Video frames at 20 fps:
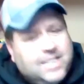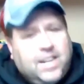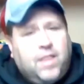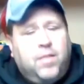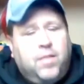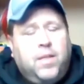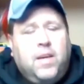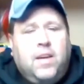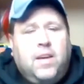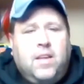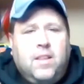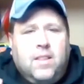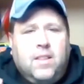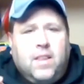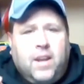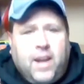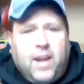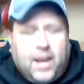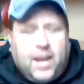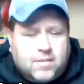And I think
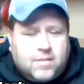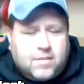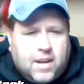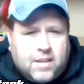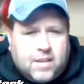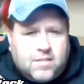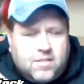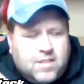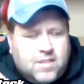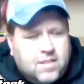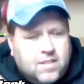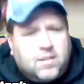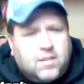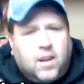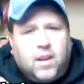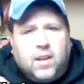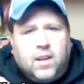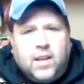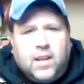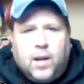the next guy's just
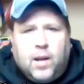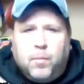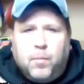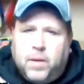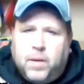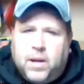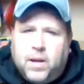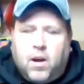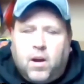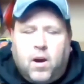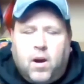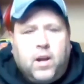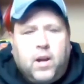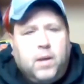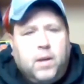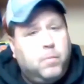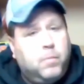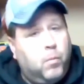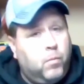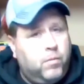a little bit
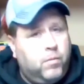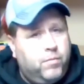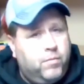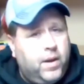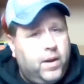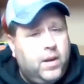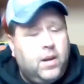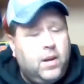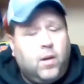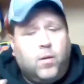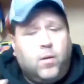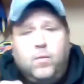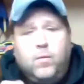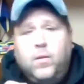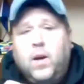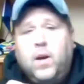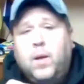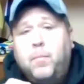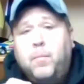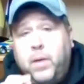on it, but we'll find out.
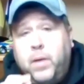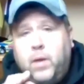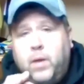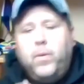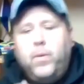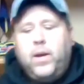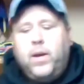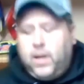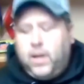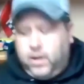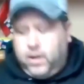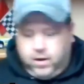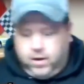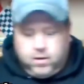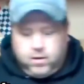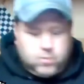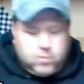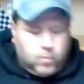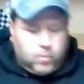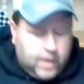We've got a big weekend
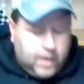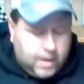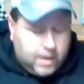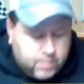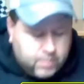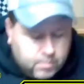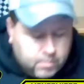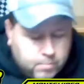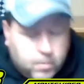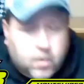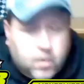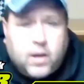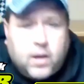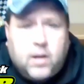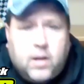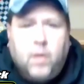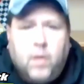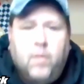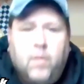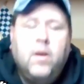here. So Kevin
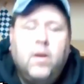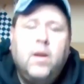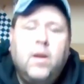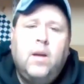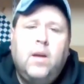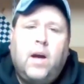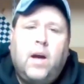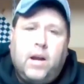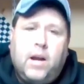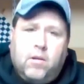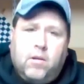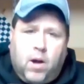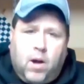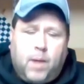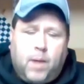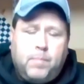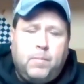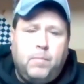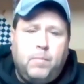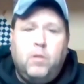Burdick, now I
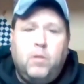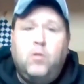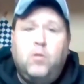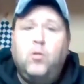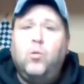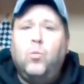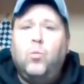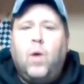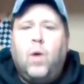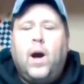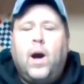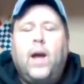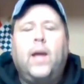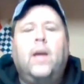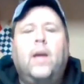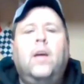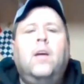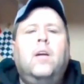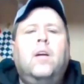dropped him to 2. Why?